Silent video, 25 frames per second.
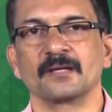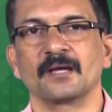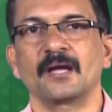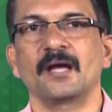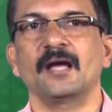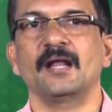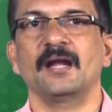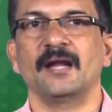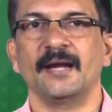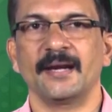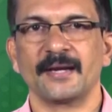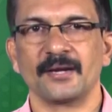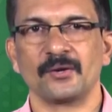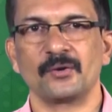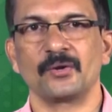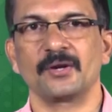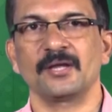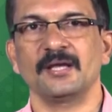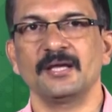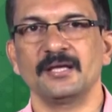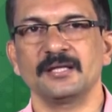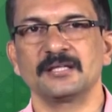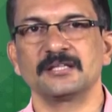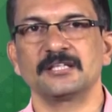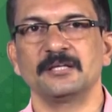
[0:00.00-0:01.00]
and later
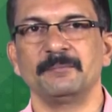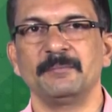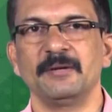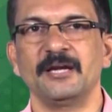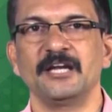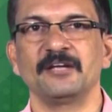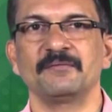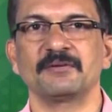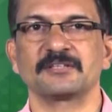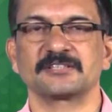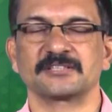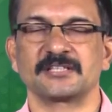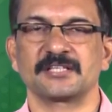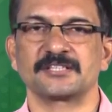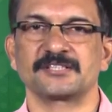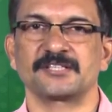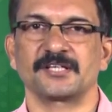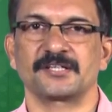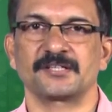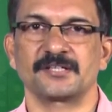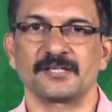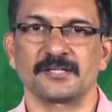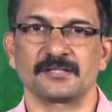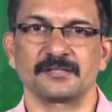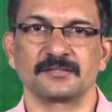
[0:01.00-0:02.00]
only the building was
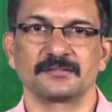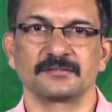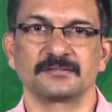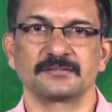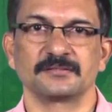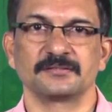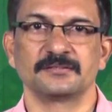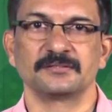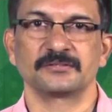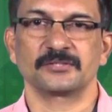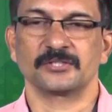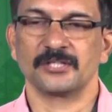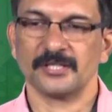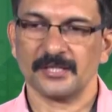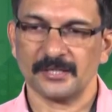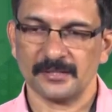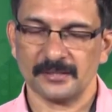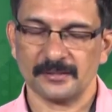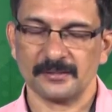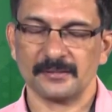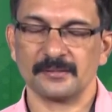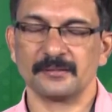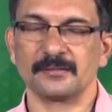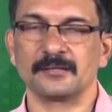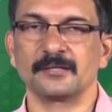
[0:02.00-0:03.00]
constructed. So
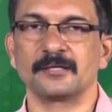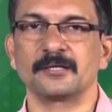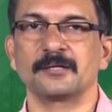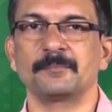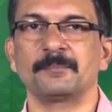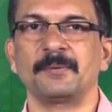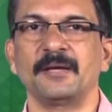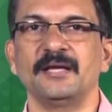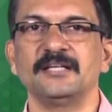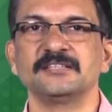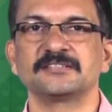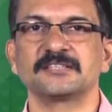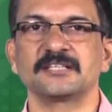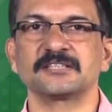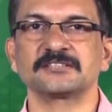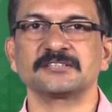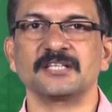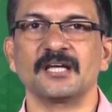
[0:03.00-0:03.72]
the places